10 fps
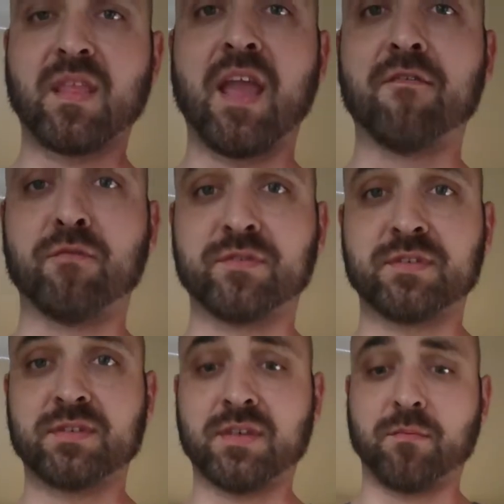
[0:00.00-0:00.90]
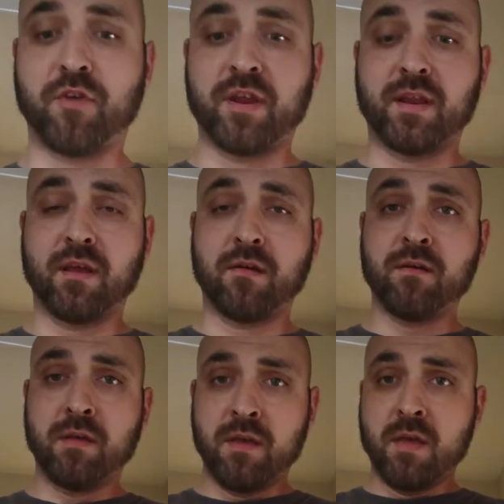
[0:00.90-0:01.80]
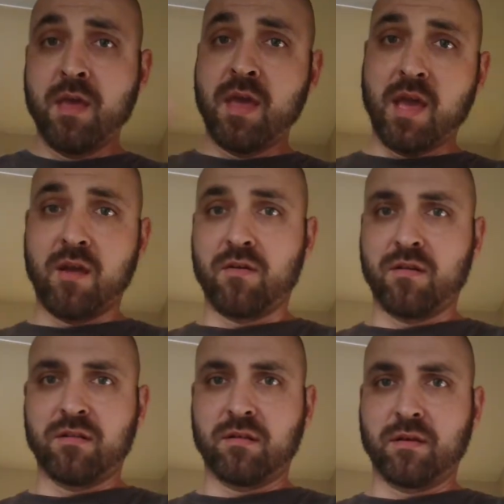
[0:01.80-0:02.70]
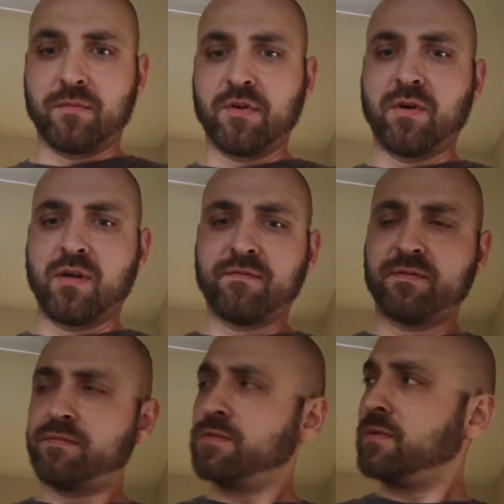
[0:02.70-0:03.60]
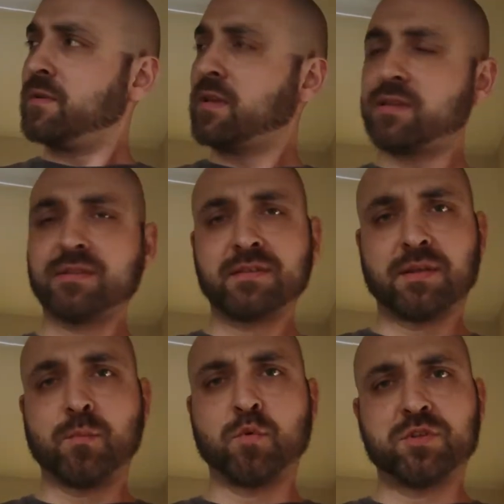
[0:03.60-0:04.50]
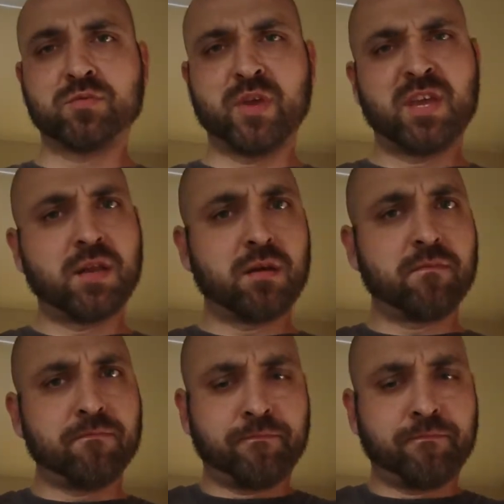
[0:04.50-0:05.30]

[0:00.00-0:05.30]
Everyone's asleep right now. I heard an alarm go off, so I think someone's waking